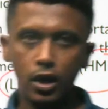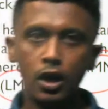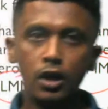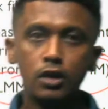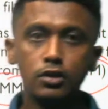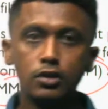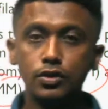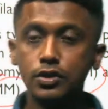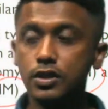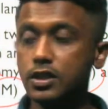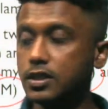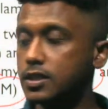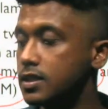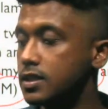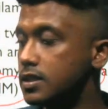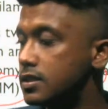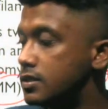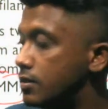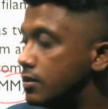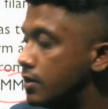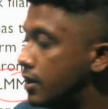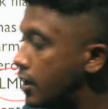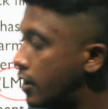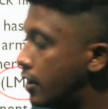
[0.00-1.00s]
So this is
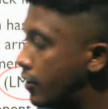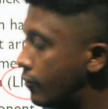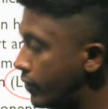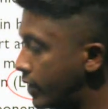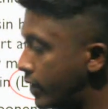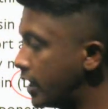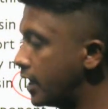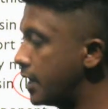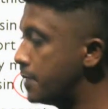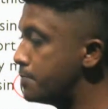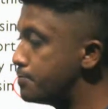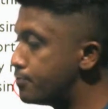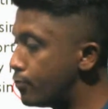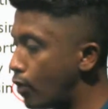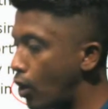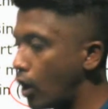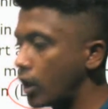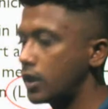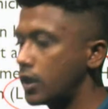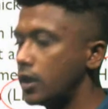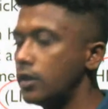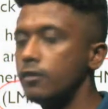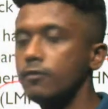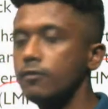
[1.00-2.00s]
very
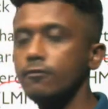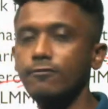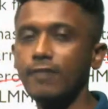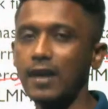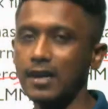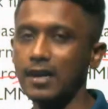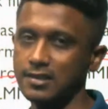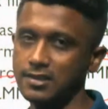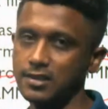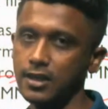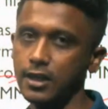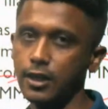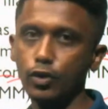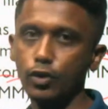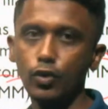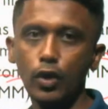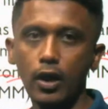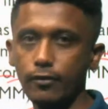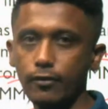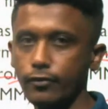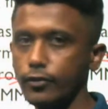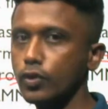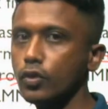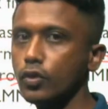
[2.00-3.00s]
important facts that you have
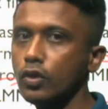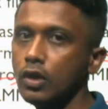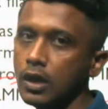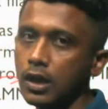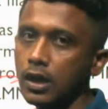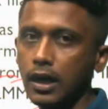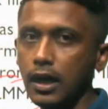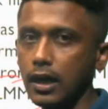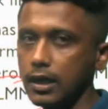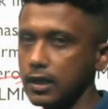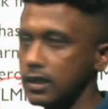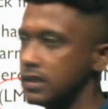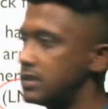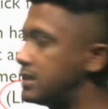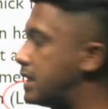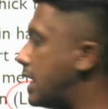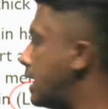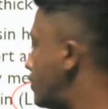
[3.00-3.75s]
to understand